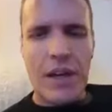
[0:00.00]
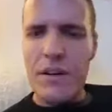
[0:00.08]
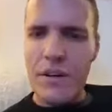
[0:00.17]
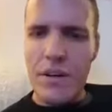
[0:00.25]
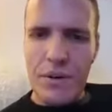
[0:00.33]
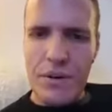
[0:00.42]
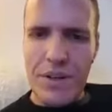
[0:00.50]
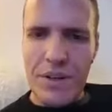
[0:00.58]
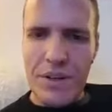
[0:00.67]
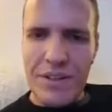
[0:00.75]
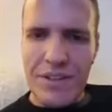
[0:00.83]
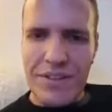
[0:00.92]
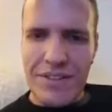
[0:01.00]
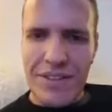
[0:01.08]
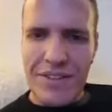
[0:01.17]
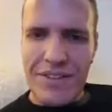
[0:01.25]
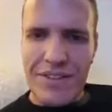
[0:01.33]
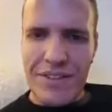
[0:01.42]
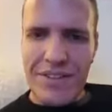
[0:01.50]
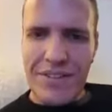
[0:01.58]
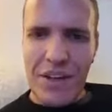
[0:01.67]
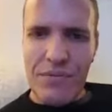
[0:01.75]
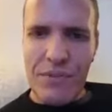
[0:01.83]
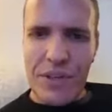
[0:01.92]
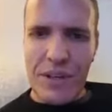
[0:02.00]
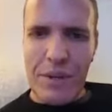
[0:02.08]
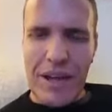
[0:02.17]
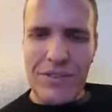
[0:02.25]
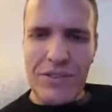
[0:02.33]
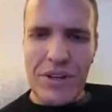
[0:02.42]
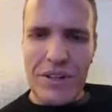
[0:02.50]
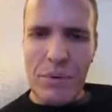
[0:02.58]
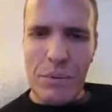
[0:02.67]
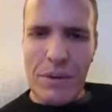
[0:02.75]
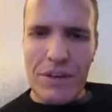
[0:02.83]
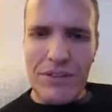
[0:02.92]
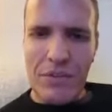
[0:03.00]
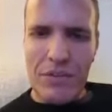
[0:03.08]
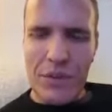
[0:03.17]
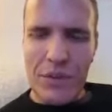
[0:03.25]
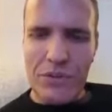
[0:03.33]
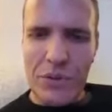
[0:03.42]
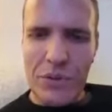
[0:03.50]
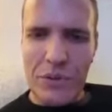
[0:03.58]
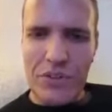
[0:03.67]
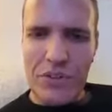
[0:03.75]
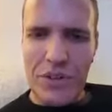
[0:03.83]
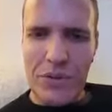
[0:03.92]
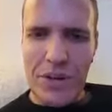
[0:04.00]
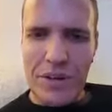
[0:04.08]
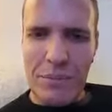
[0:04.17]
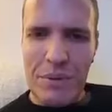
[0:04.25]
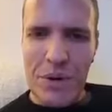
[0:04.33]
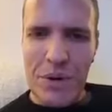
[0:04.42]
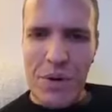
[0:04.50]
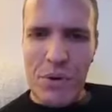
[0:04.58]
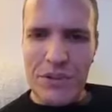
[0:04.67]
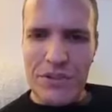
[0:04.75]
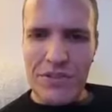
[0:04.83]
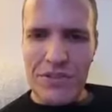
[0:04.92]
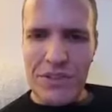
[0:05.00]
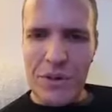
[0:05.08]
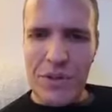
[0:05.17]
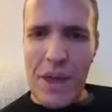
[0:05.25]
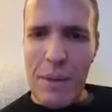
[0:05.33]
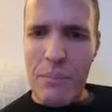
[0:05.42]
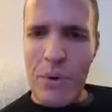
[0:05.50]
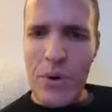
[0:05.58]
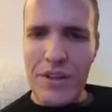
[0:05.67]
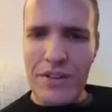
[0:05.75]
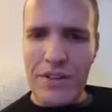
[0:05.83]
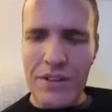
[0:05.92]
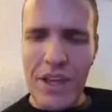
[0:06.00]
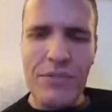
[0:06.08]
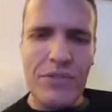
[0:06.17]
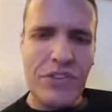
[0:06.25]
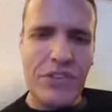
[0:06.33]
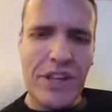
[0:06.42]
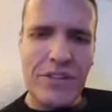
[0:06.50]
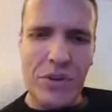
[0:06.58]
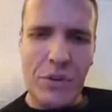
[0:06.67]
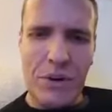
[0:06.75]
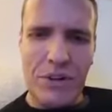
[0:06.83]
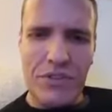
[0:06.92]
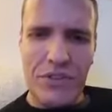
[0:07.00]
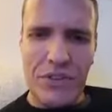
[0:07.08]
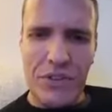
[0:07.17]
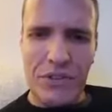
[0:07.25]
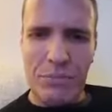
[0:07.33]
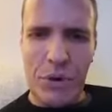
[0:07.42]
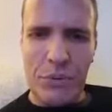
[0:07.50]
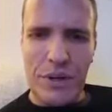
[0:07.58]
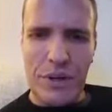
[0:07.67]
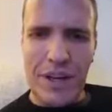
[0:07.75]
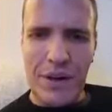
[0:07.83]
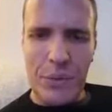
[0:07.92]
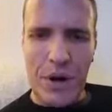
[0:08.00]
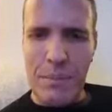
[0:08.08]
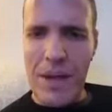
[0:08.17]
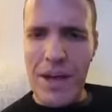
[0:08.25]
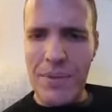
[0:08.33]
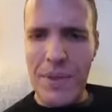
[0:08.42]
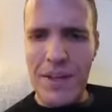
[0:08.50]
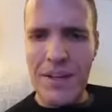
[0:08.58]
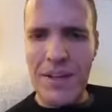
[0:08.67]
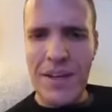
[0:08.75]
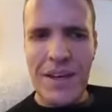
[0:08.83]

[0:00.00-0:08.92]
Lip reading: don't know. It's tough looking back. It's trying to put myself in those shoes, trying to be where I was, at that point. And life has changed so much to this point right now where I'm at that